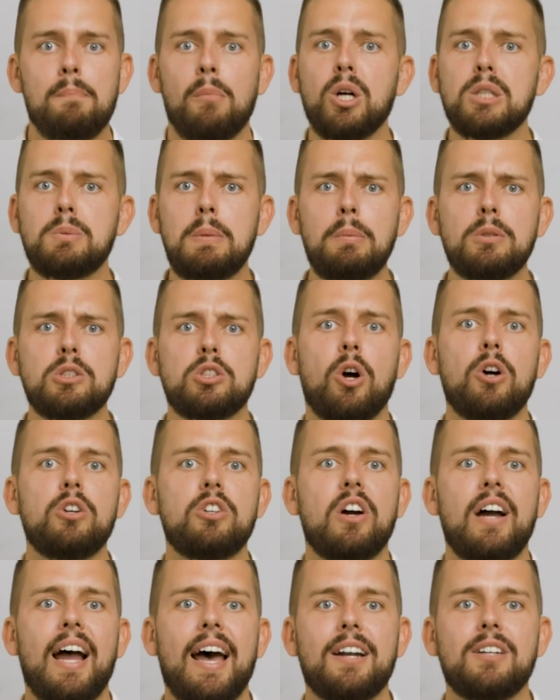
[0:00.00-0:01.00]
Most people
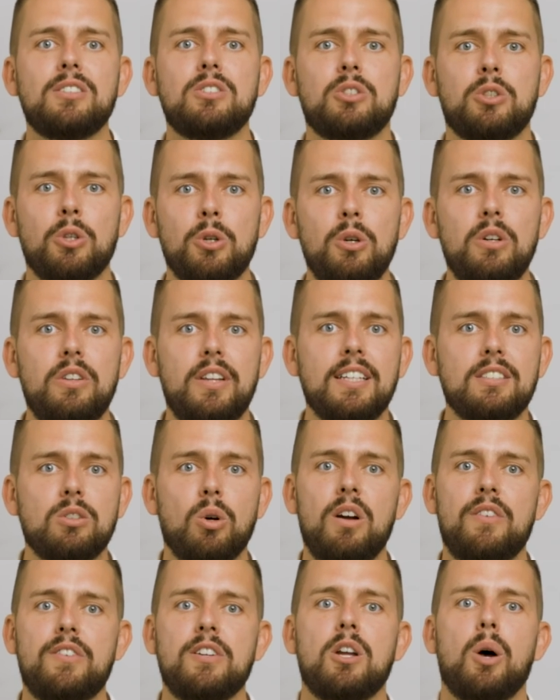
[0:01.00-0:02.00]
don't know how to do
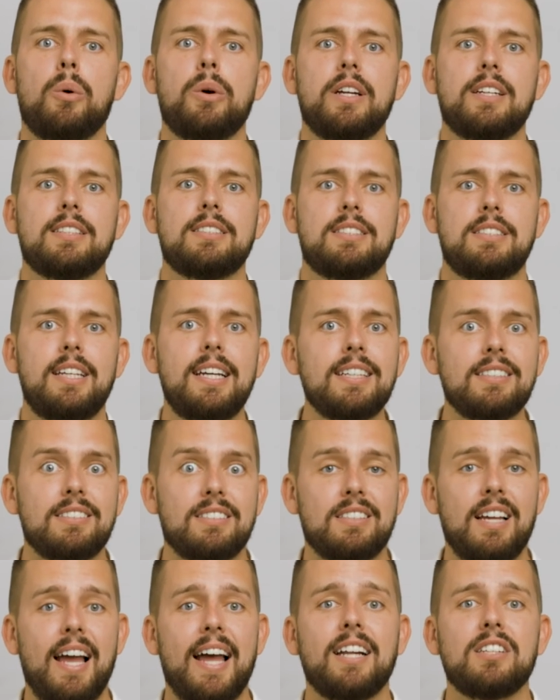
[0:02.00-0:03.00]
this or even know it
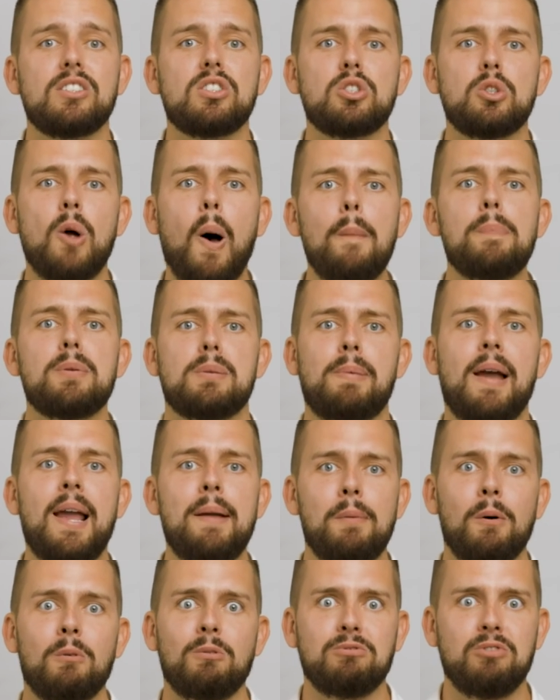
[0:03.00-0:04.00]
exists, and it stops
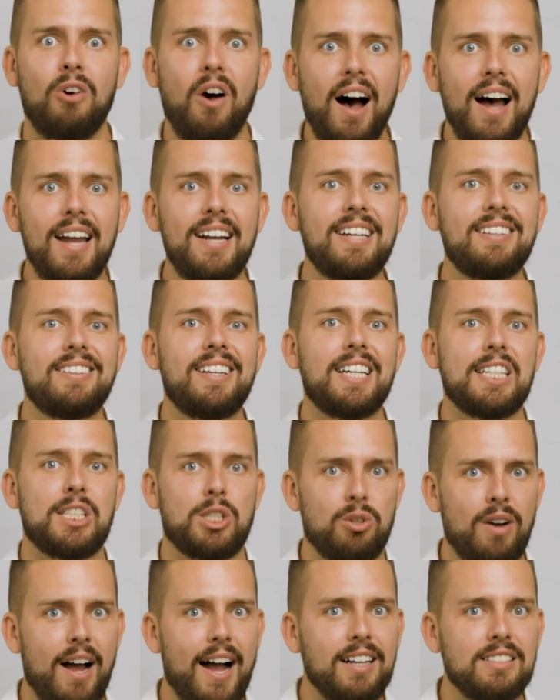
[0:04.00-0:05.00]
people right in their
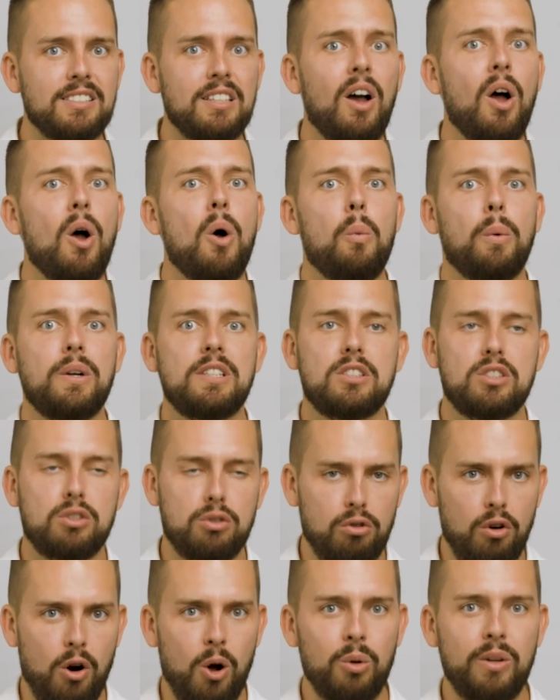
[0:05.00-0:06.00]
tracks when
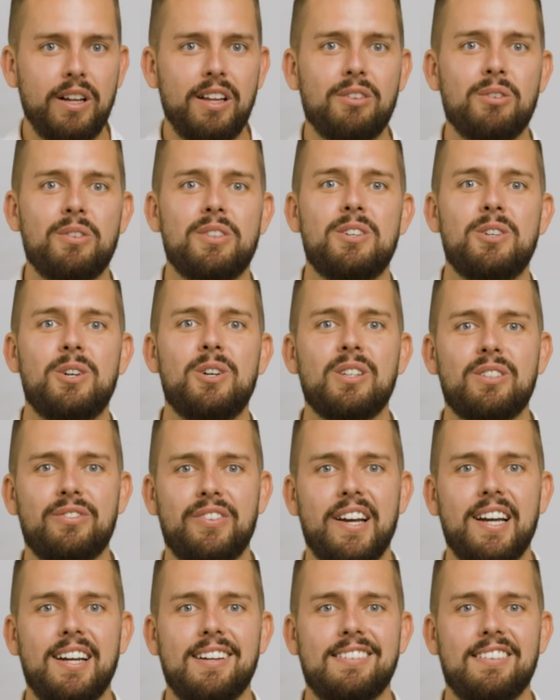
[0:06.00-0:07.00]
scrolling through the
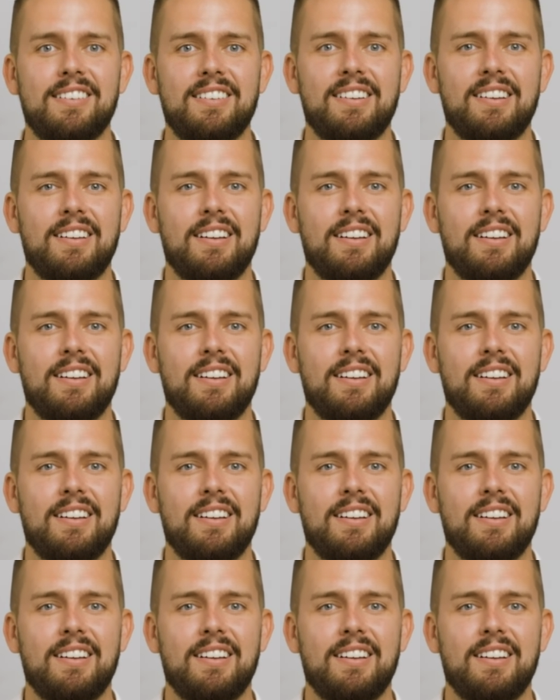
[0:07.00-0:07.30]
newsfeed.